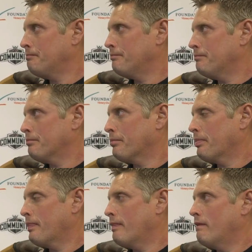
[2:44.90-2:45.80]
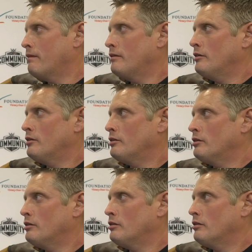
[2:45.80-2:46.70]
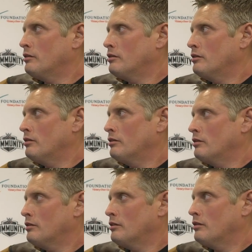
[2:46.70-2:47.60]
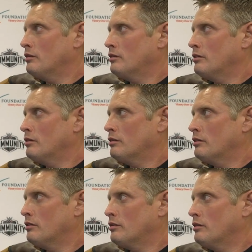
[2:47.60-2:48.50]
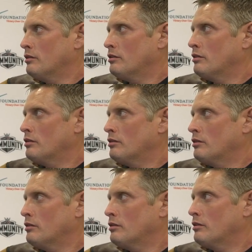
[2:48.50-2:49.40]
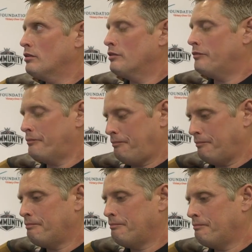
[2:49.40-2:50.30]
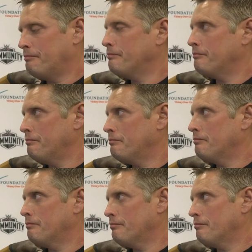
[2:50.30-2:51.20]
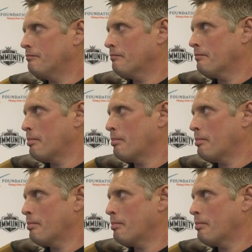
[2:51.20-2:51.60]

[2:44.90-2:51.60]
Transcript: [no speech]